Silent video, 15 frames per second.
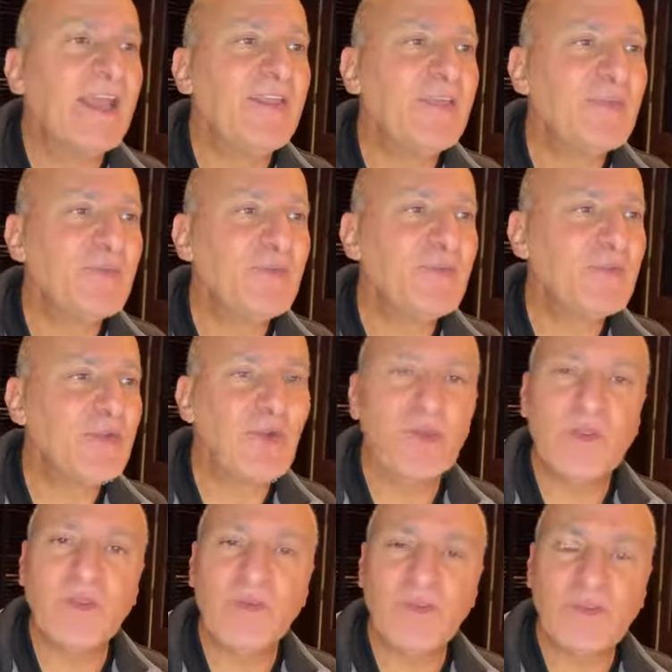And they sort of
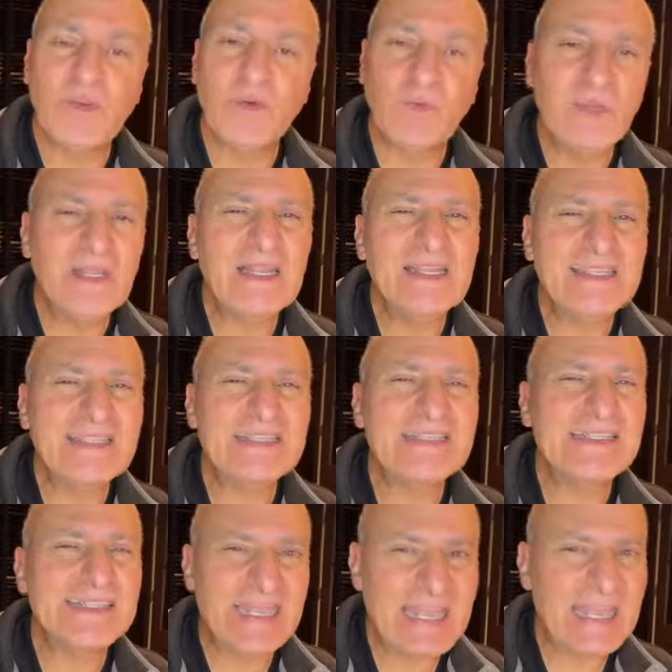told us, you know, really
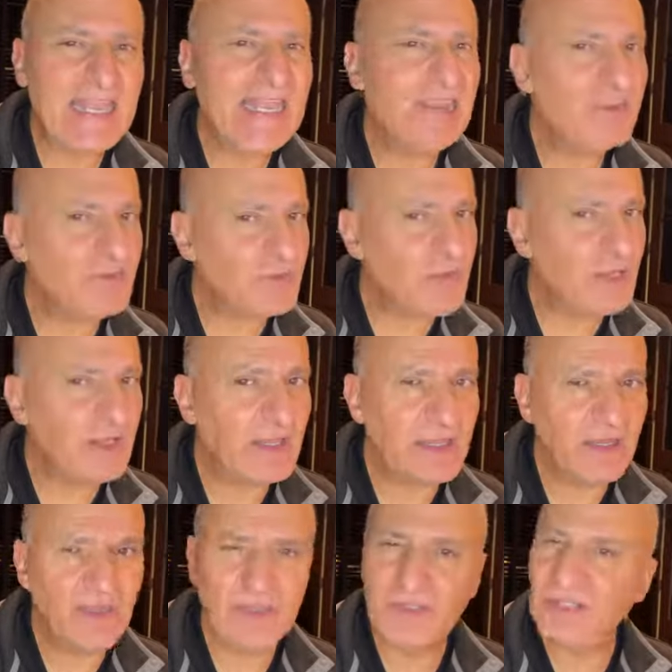just stay in the
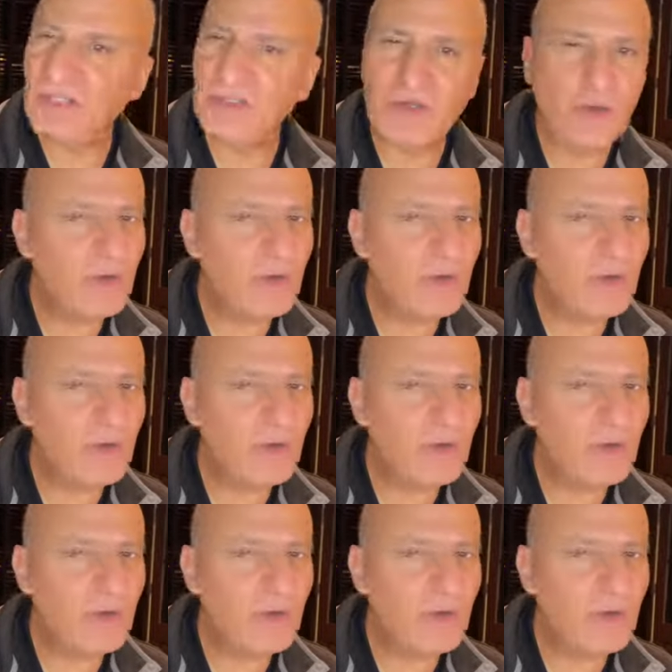jawline and the chin.